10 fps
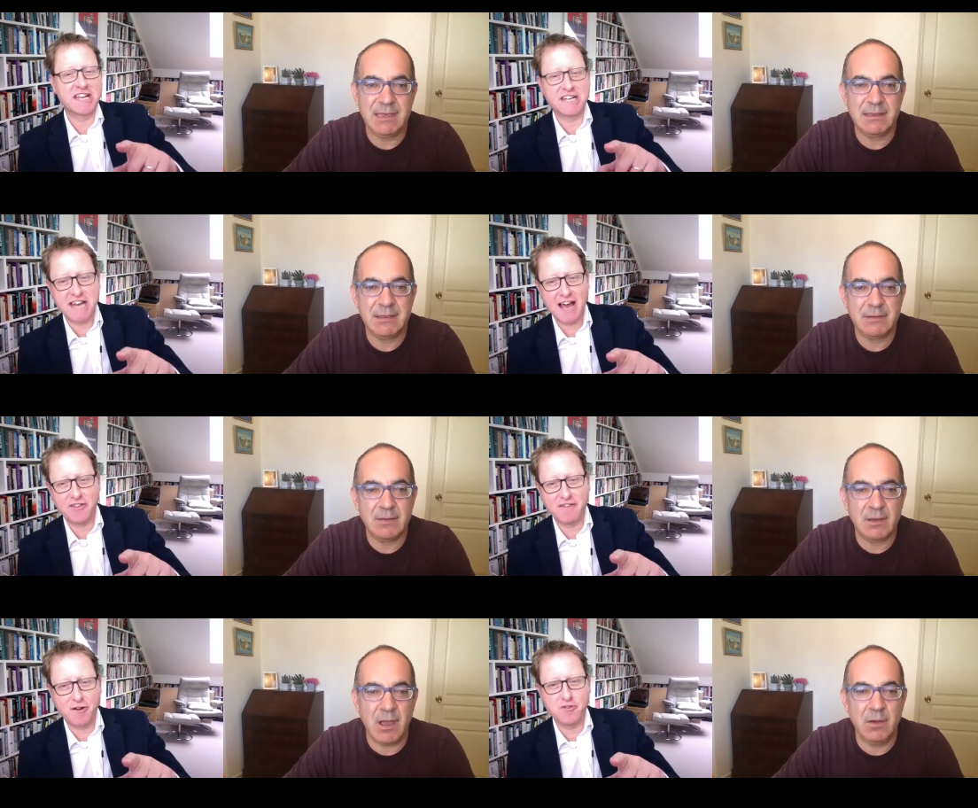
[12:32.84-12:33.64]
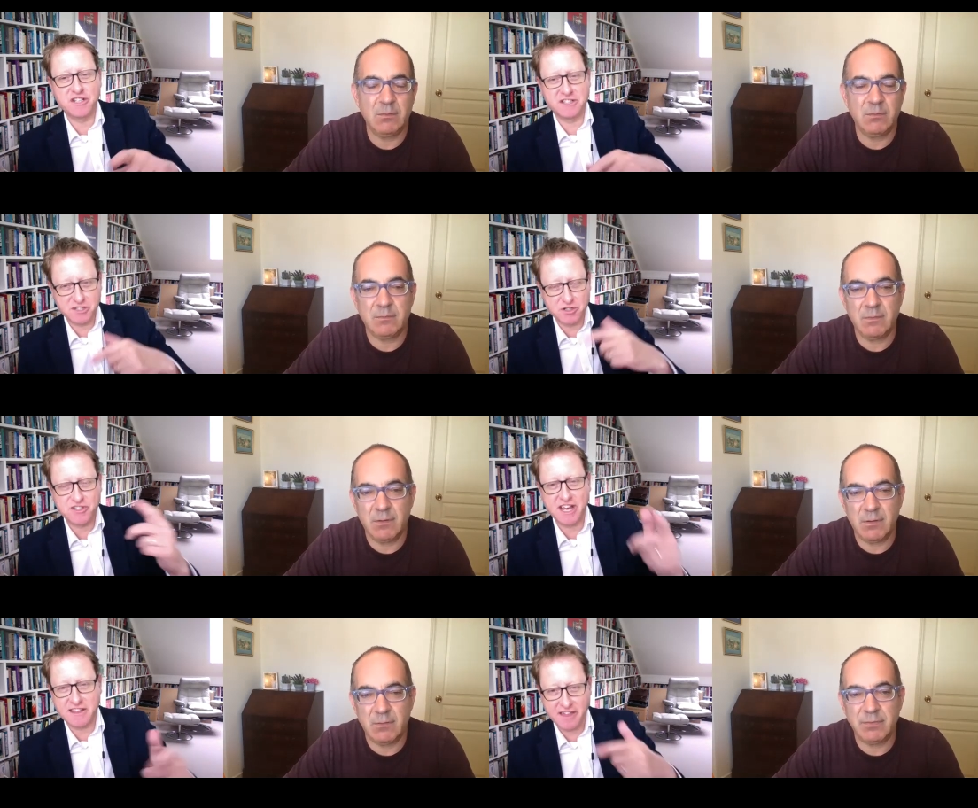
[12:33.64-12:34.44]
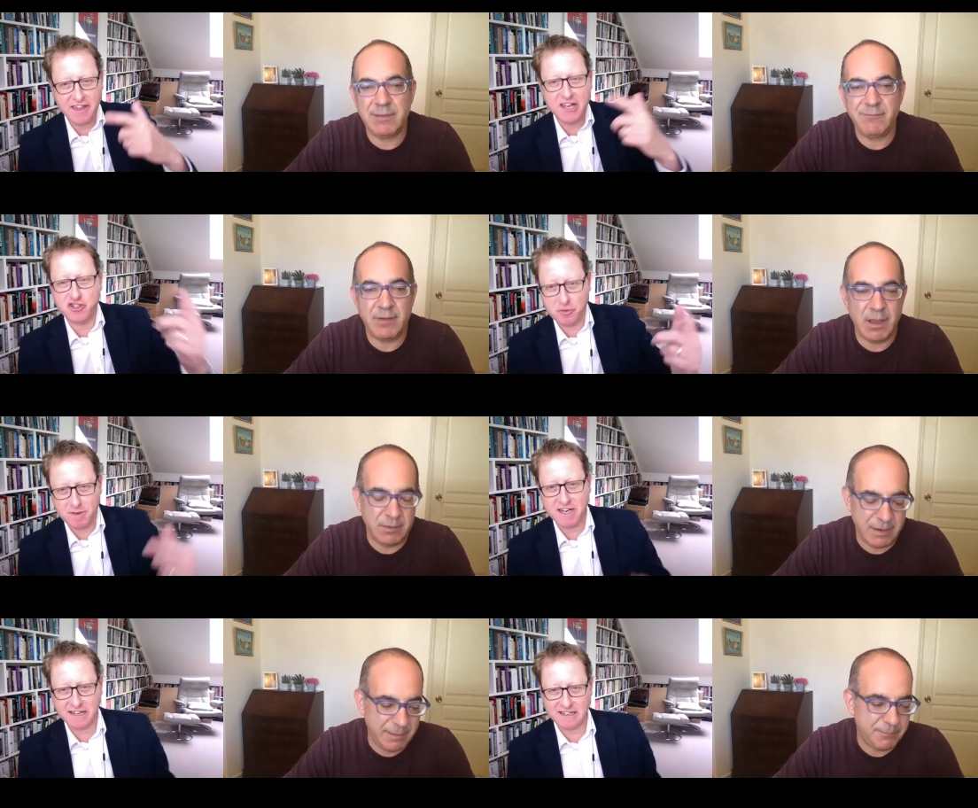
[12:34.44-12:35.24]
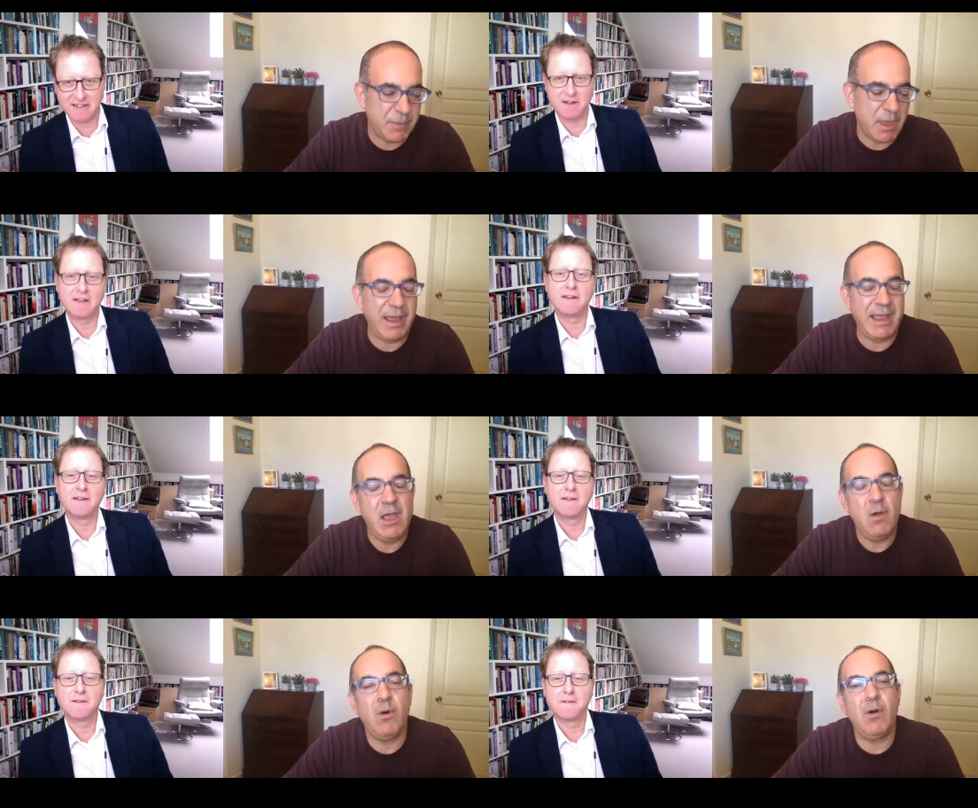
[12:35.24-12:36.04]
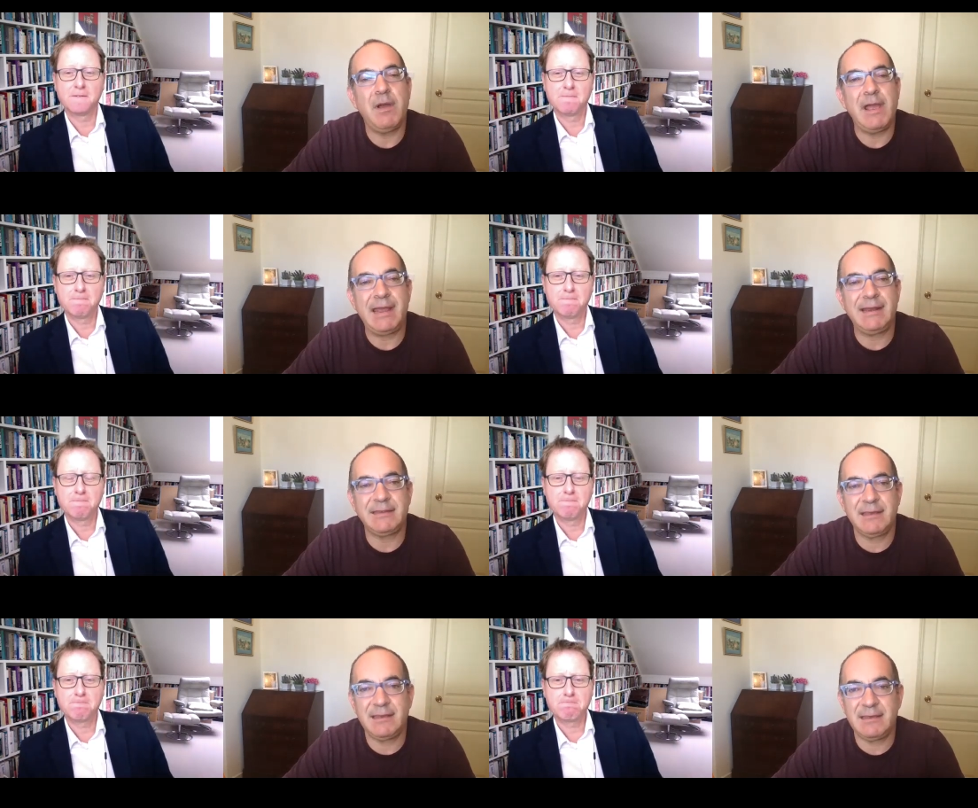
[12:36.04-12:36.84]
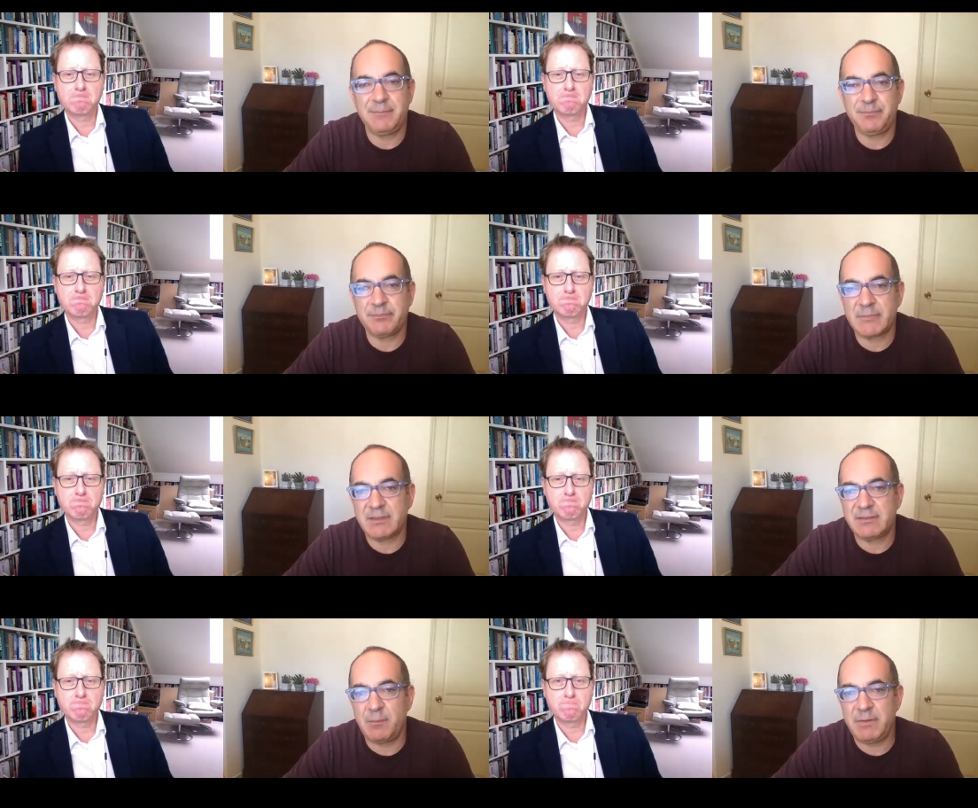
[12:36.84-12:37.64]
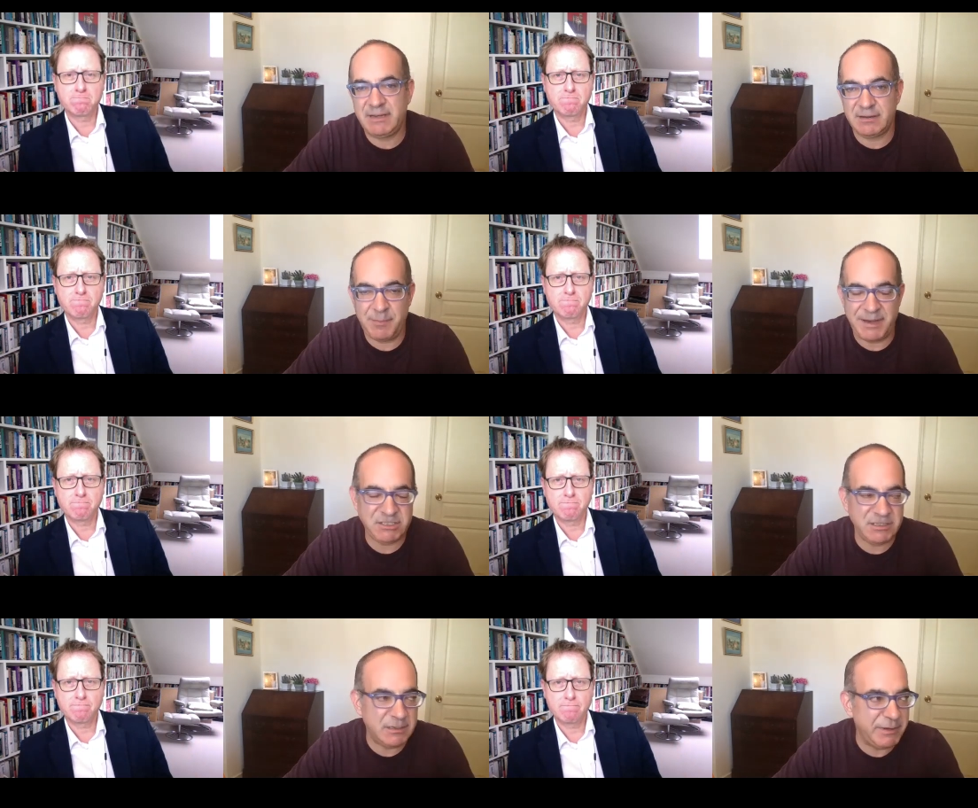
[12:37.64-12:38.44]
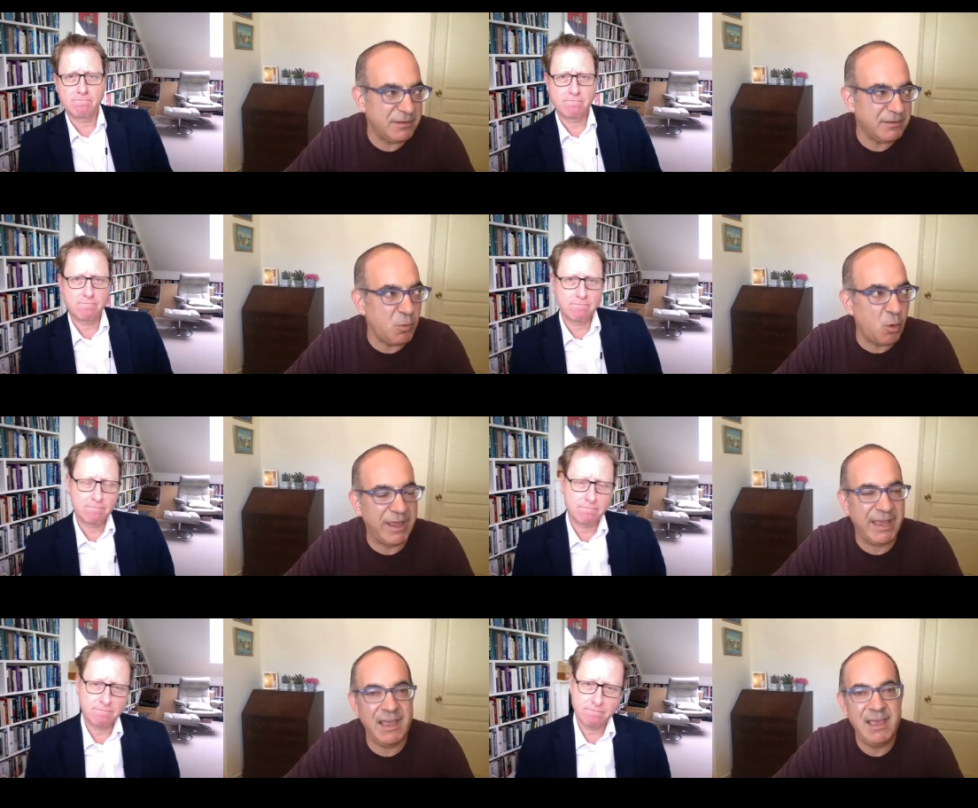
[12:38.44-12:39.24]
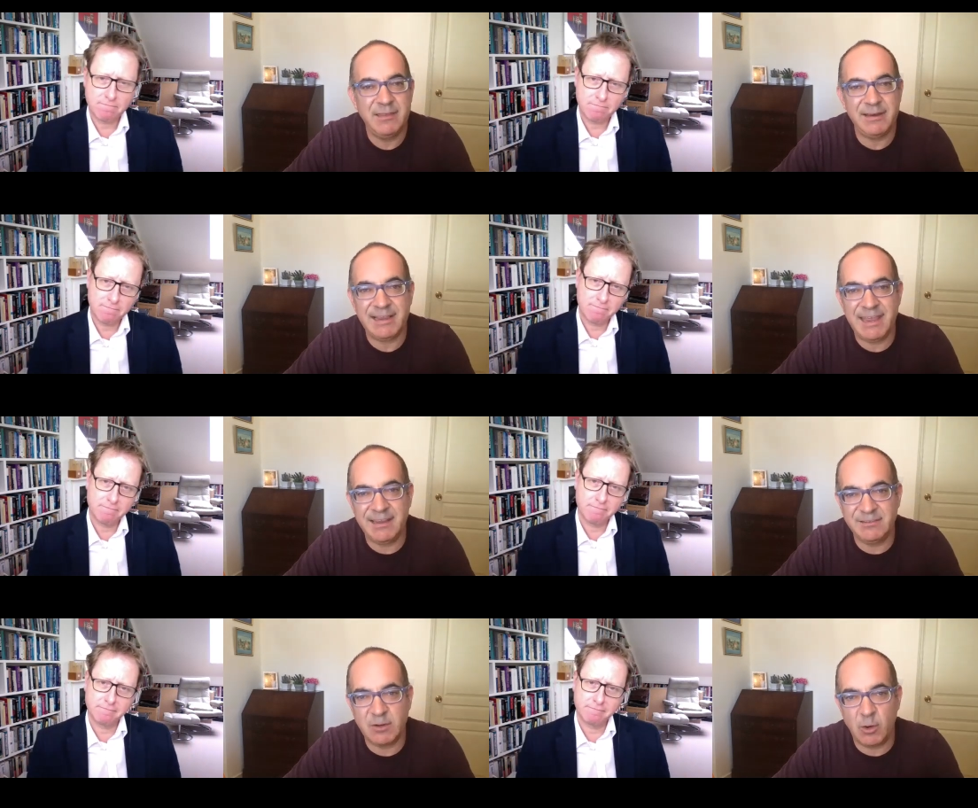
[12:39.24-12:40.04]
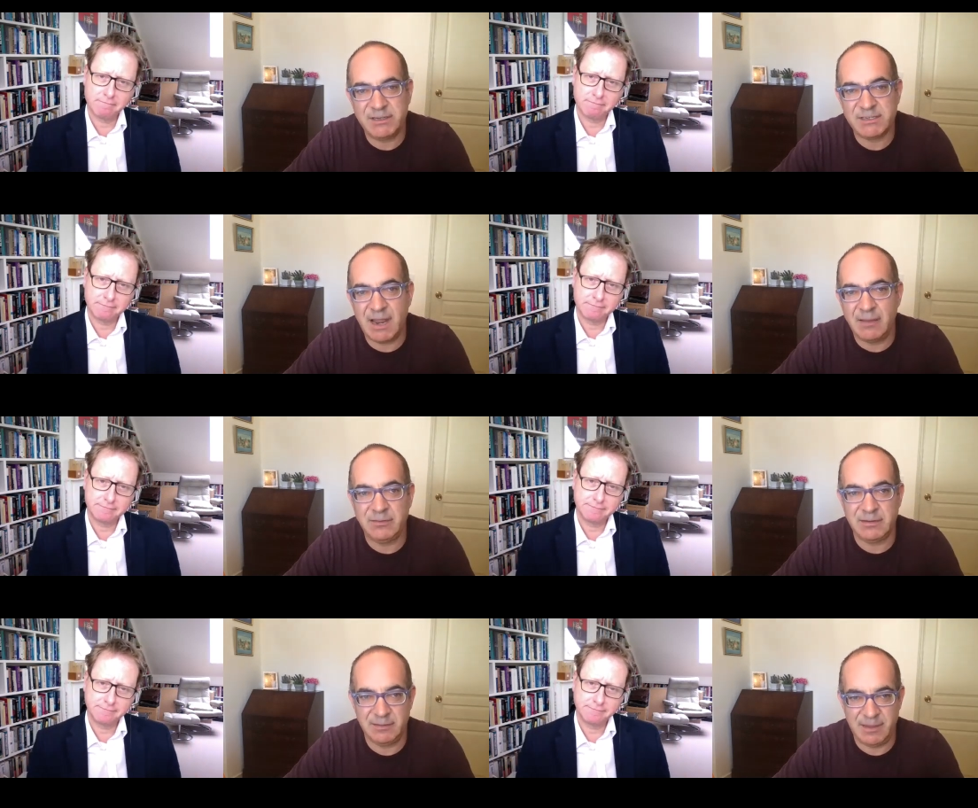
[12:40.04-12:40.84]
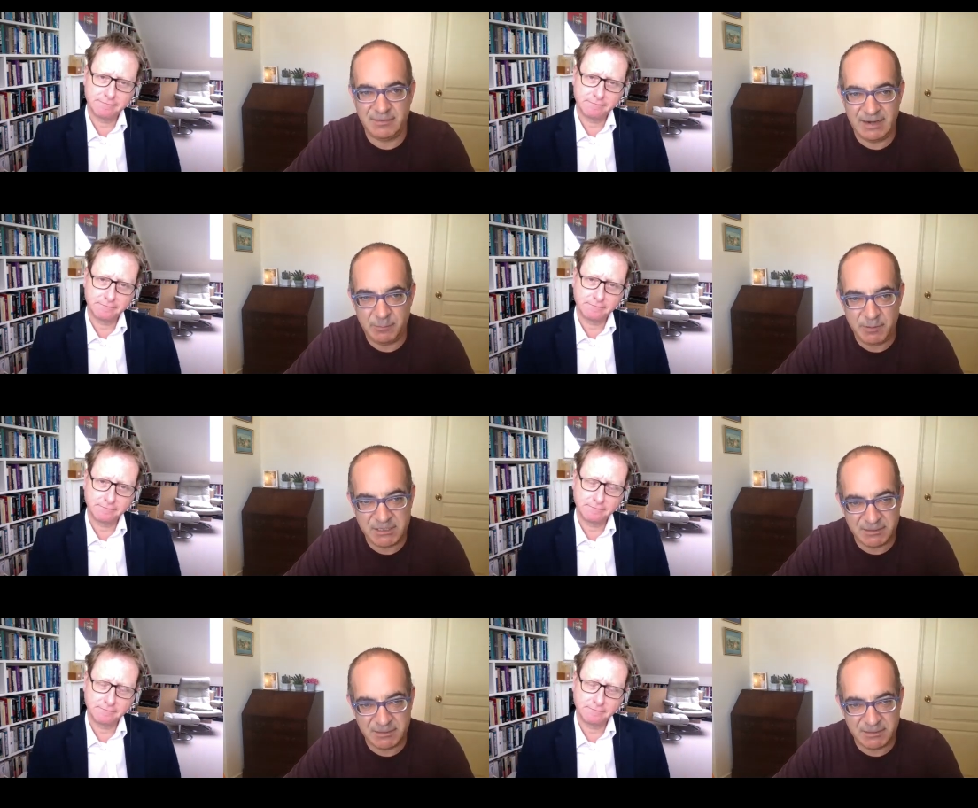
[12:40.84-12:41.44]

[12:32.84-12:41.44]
Speaker 1: it down. They voted to say that it should be taken down.
Speaker 2: Okay. Well, it, um, somebody just mentioned to me this morning that at King's College London, there's an image